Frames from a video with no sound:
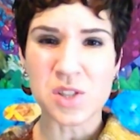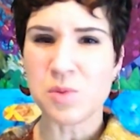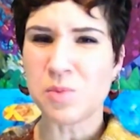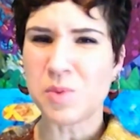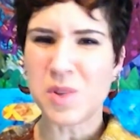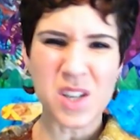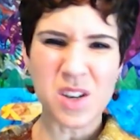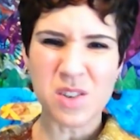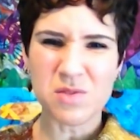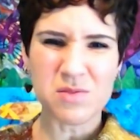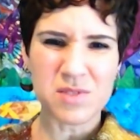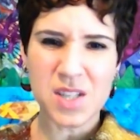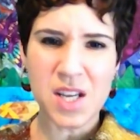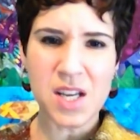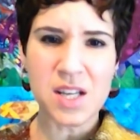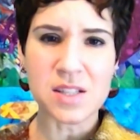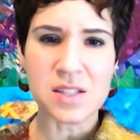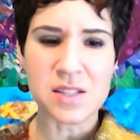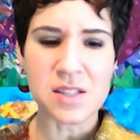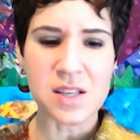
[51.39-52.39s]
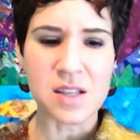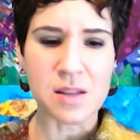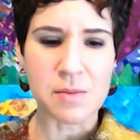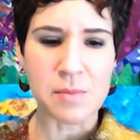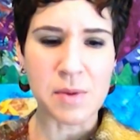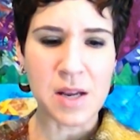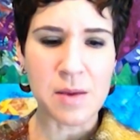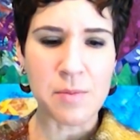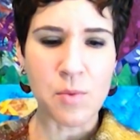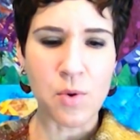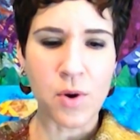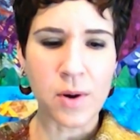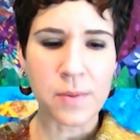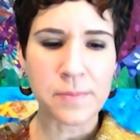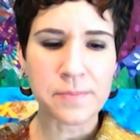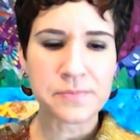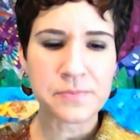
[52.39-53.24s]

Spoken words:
we don't tend to see them anymore.